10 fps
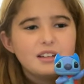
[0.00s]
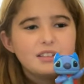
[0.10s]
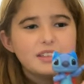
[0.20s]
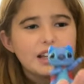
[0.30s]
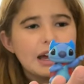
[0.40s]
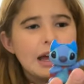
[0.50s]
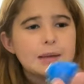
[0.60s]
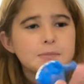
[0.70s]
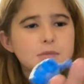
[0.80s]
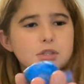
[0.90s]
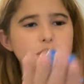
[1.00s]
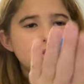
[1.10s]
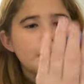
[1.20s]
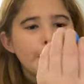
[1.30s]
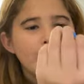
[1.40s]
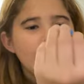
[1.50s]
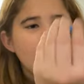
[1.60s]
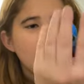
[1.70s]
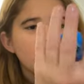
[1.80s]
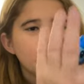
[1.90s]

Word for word: He's like, I'm swimming.